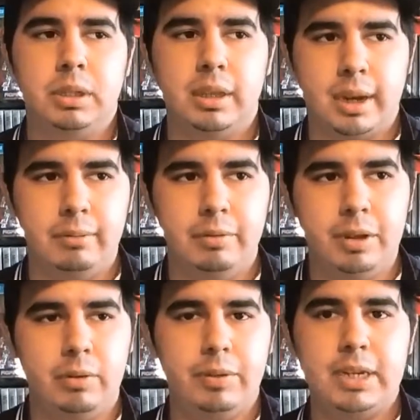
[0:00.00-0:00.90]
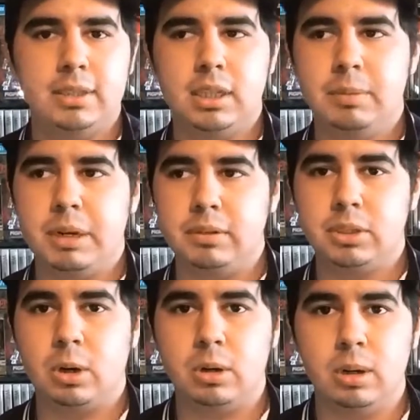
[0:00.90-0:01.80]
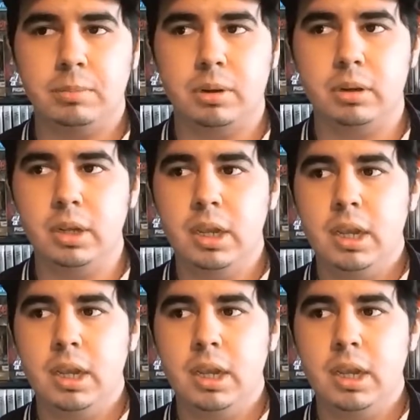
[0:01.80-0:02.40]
like every Final Fantasy game that I started up on,